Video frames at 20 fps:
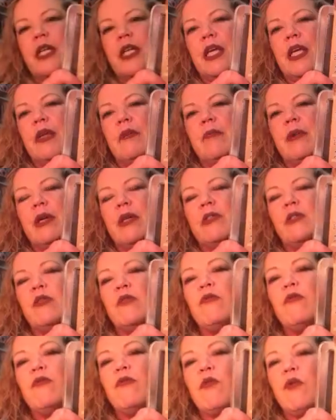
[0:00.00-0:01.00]
and it came out
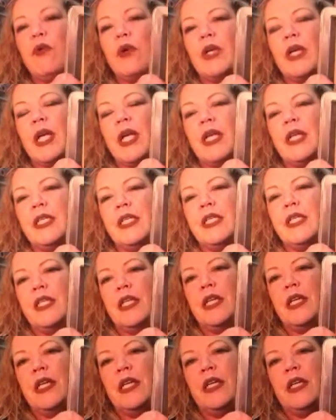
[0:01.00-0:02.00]
to
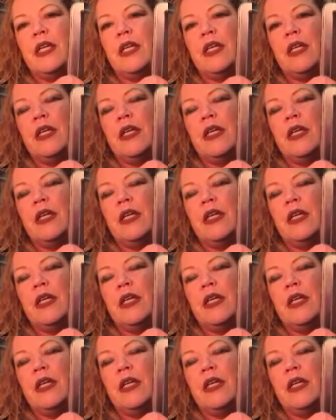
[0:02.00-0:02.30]
$4.19